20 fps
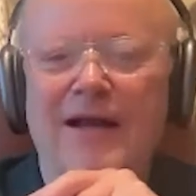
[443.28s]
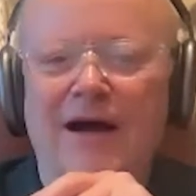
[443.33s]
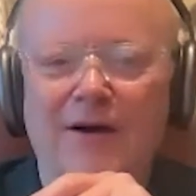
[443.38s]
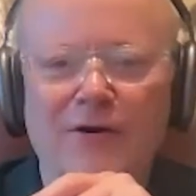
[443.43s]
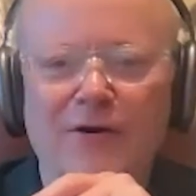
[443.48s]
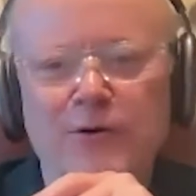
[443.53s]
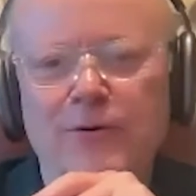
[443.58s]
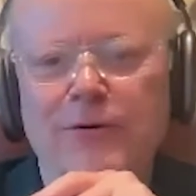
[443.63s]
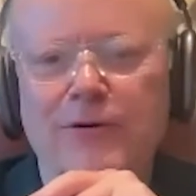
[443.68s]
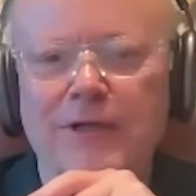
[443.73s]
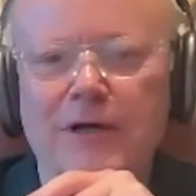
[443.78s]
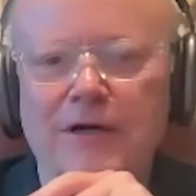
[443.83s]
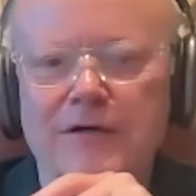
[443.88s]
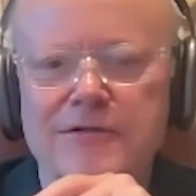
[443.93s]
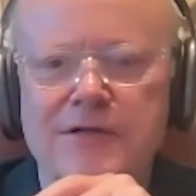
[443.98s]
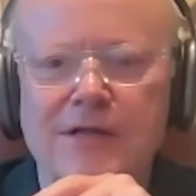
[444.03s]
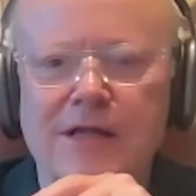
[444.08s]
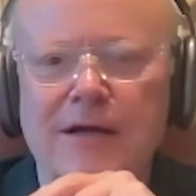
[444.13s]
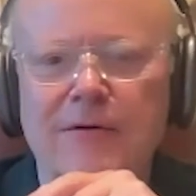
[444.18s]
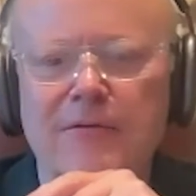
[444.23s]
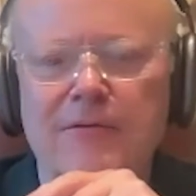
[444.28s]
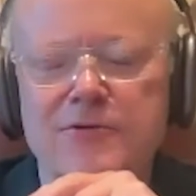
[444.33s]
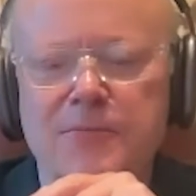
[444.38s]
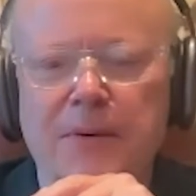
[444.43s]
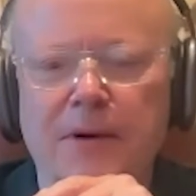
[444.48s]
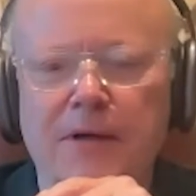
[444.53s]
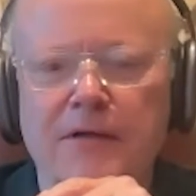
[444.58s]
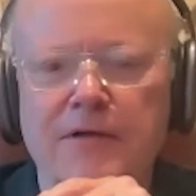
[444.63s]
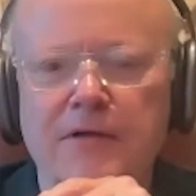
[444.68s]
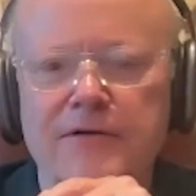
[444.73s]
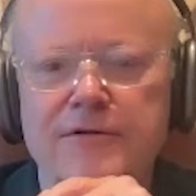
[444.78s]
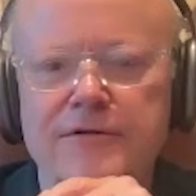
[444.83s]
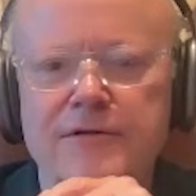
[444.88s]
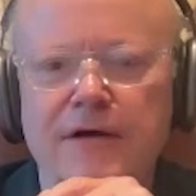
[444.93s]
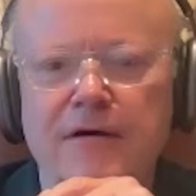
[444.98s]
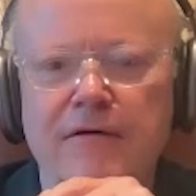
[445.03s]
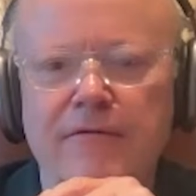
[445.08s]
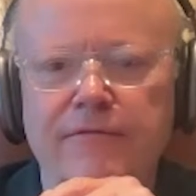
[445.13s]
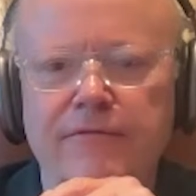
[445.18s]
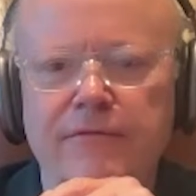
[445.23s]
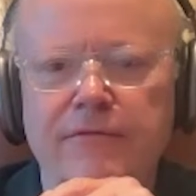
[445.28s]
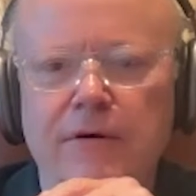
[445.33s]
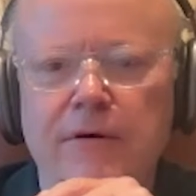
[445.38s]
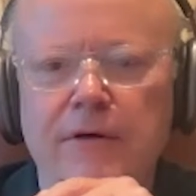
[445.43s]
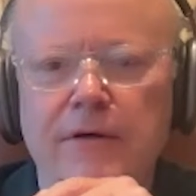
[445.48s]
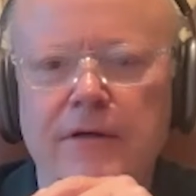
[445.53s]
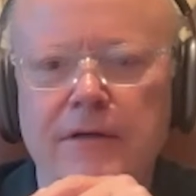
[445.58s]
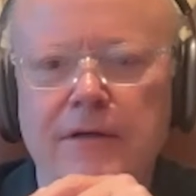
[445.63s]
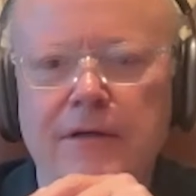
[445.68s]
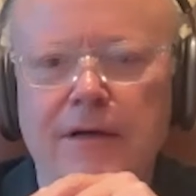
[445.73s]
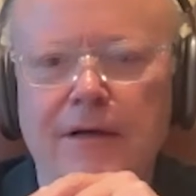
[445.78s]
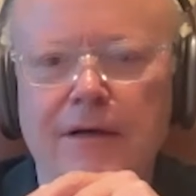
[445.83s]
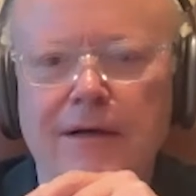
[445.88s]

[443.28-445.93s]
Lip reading: are you a large language model yourself, Rohit?